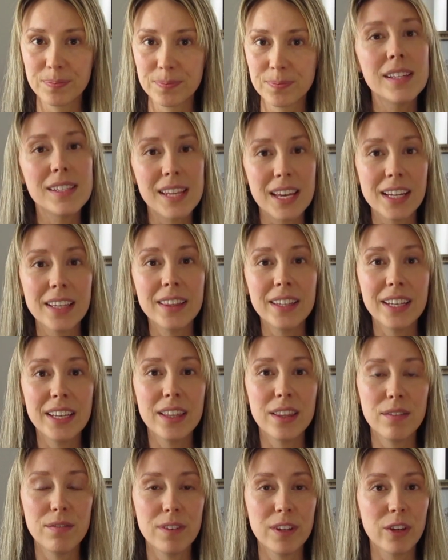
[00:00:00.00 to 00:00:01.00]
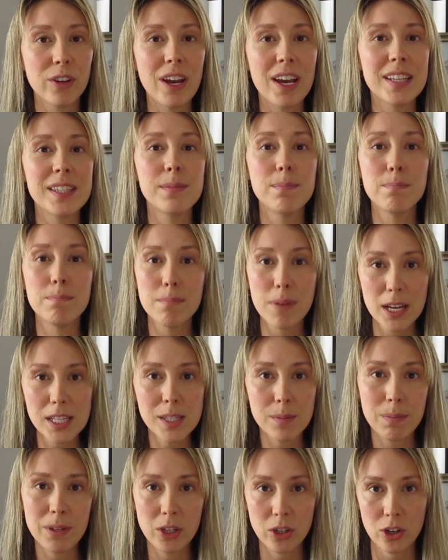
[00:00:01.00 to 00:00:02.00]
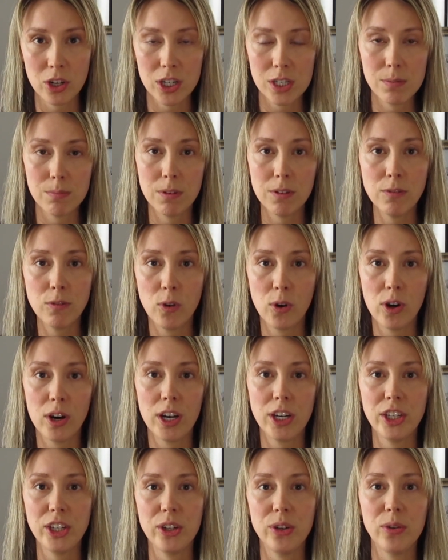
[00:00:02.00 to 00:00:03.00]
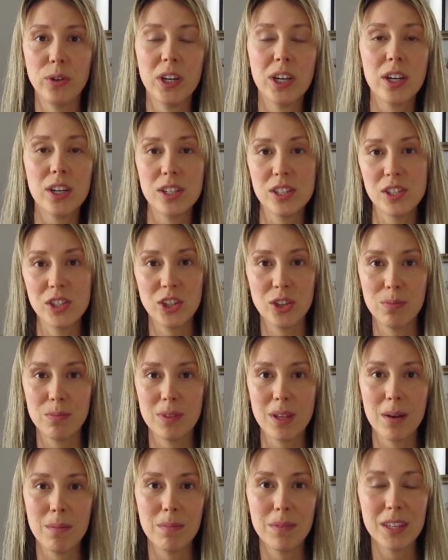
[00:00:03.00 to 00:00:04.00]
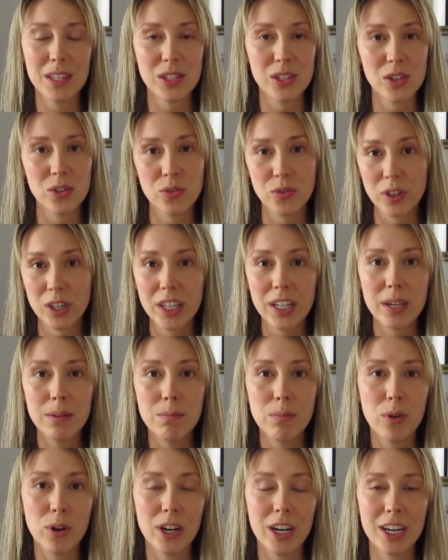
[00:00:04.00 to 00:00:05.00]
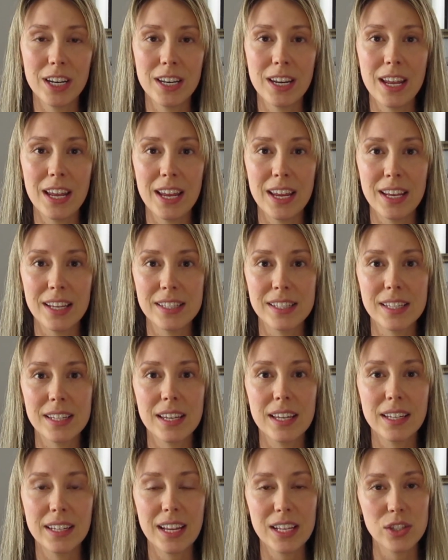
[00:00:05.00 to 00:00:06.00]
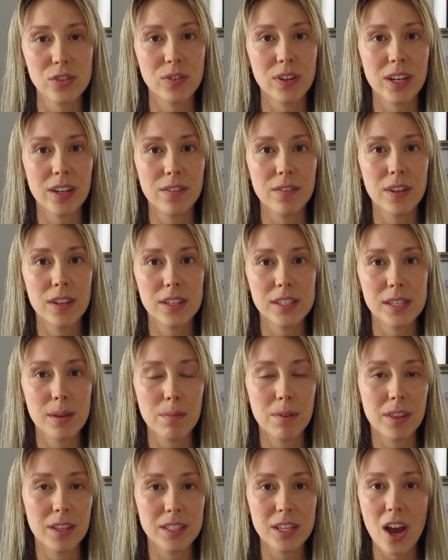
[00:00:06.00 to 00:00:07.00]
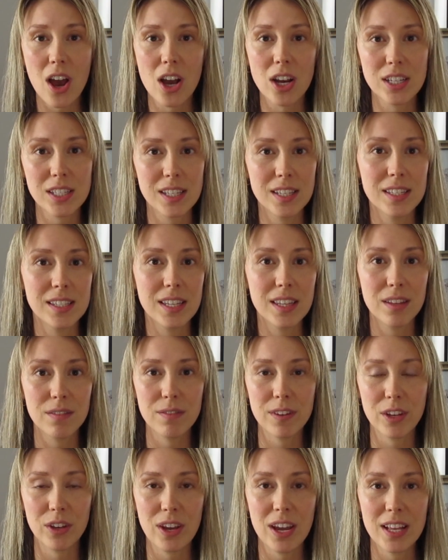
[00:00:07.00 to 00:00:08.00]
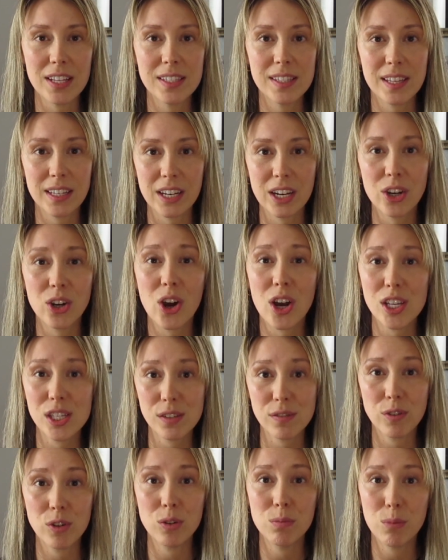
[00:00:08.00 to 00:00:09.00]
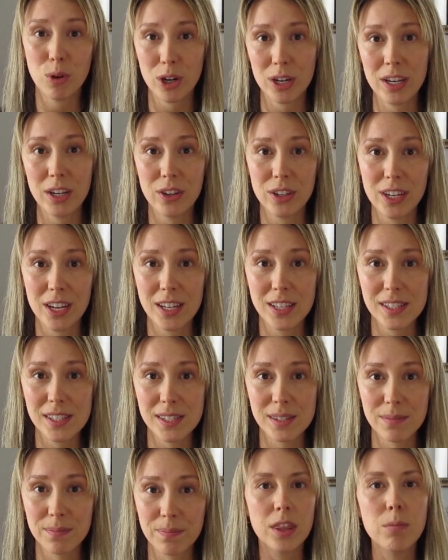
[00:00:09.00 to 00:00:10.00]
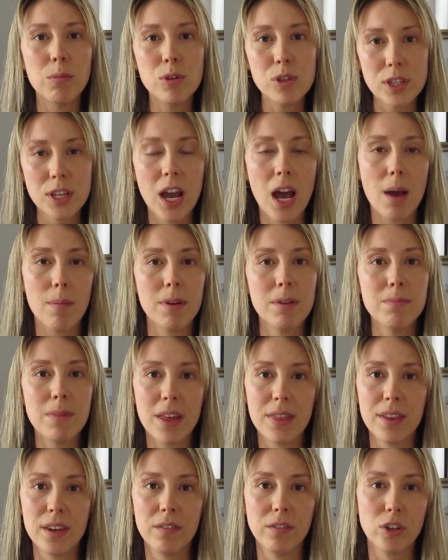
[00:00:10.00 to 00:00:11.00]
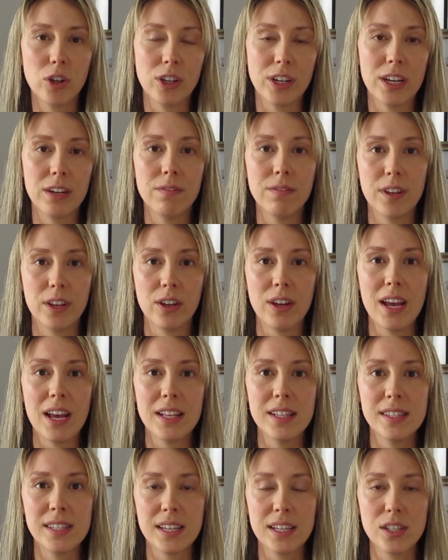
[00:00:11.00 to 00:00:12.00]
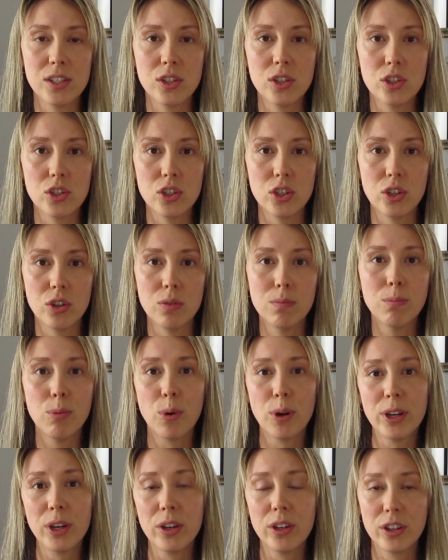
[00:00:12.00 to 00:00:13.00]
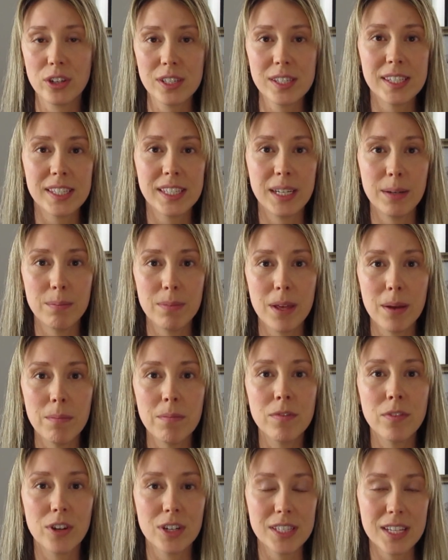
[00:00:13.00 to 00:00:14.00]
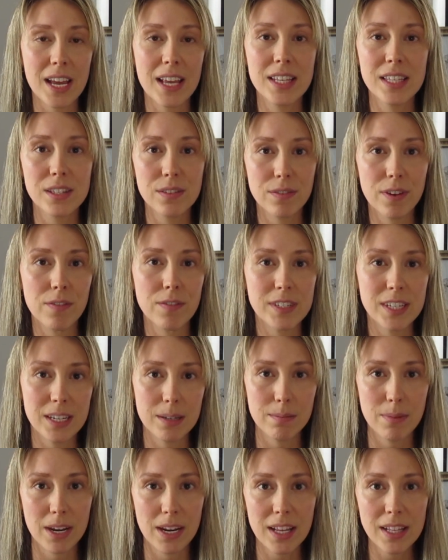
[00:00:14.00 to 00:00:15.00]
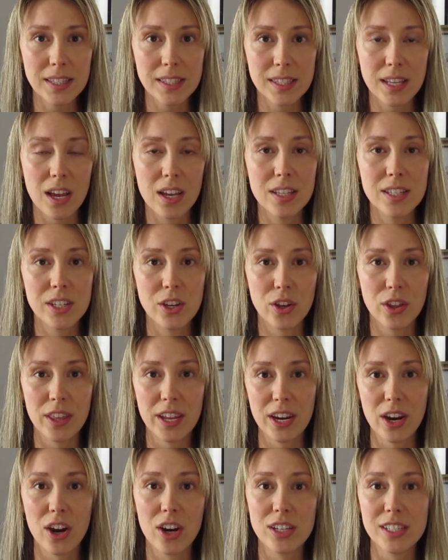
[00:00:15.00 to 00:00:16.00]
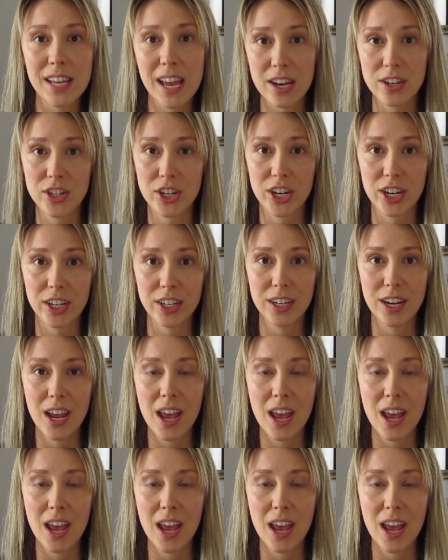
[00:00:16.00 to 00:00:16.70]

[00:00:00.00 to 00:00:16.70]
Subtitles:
Secondly, the fiddleheads must be cooked before you consume them. This is really important. It gets rid of some of the toxins in the fiddleheads that can cause foodborne illness. The most common method of cooking fiddleheads is to boil or steam them for 10 to 15 minutes until they are tender.